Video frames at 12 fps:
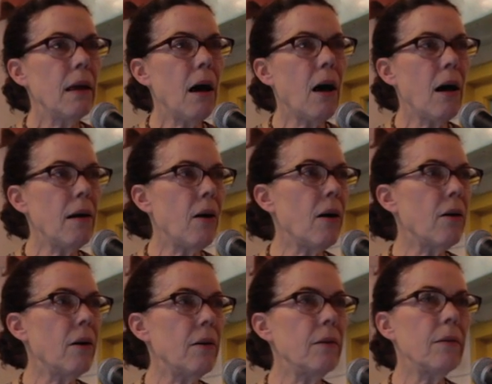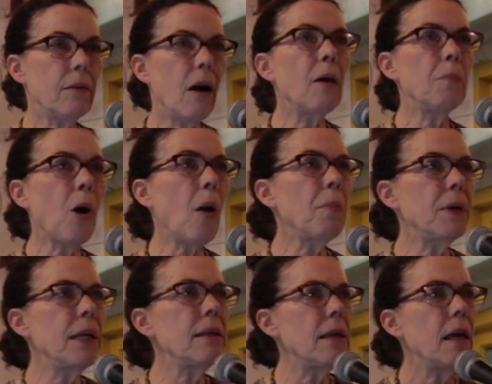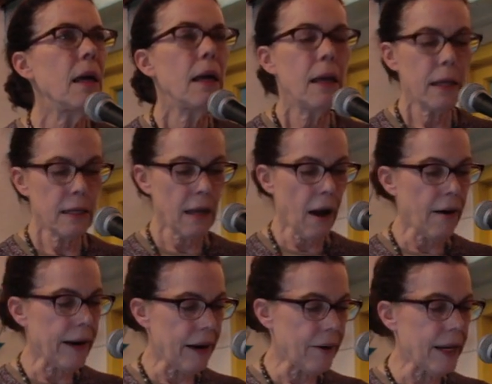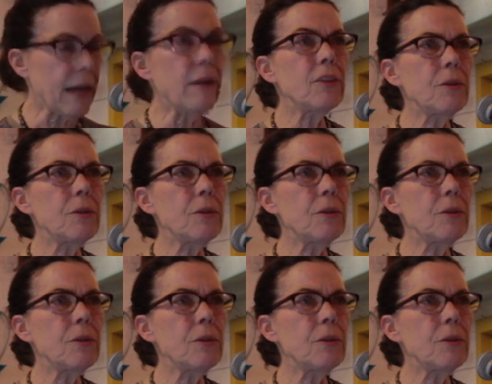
our property in our area.